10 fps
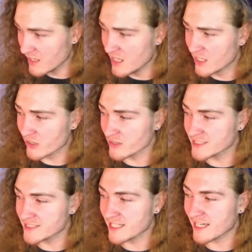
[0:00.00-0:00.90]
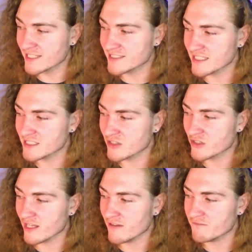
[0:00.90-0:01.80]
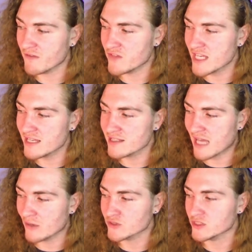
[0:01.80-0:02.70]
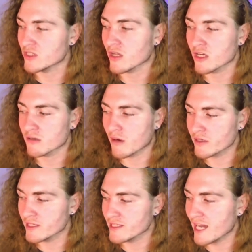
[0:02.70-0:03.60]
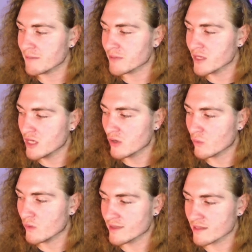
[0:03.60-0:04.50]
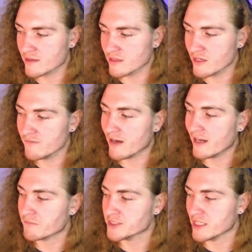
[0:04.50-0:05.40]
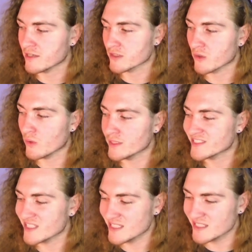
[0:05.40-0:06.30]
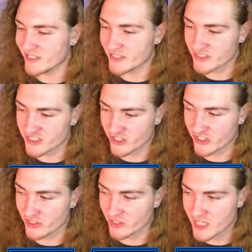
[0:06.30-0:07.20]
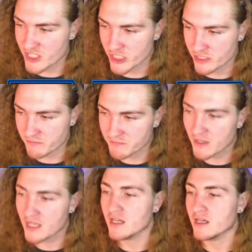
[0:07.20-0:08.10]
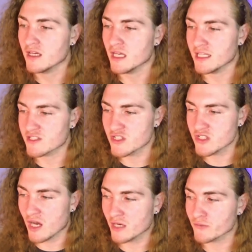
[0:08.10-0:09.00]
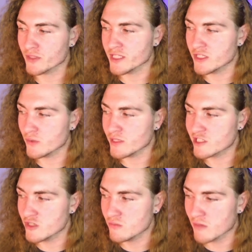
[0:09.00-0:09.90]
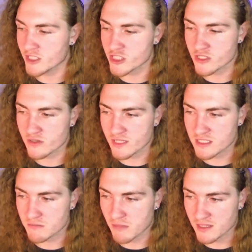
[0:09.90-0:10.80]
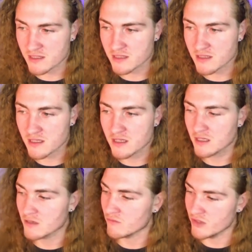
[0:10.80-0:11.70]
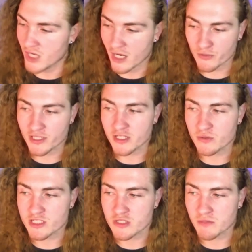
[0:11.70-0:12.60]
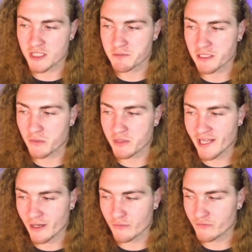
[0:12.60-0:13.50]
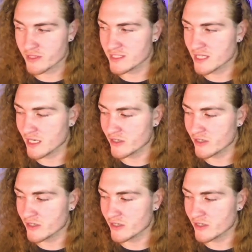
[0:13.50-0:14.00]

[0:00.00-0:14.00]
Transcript: Currently sitting at a six hundred fifty-eight thousand dollar market cap with thirty-five percent of the coins in circulation. It's not really doing too much this month, not really doing too much, but going down for the entire